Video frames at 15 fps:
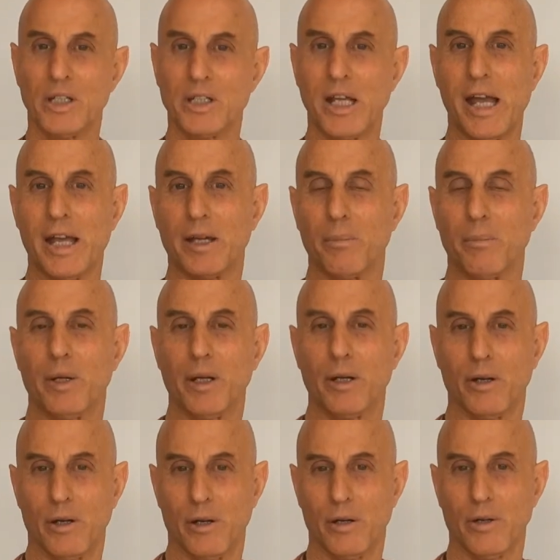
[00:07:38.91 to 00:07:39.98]
take a
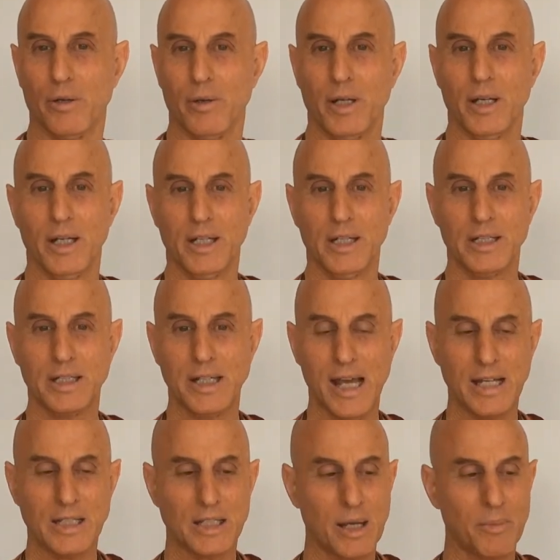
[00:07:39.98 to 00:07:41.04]
mirror,
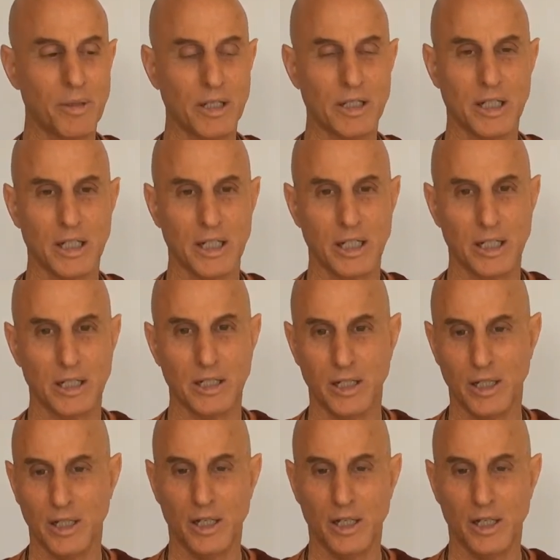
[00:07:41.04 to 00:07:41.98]
take something to eat,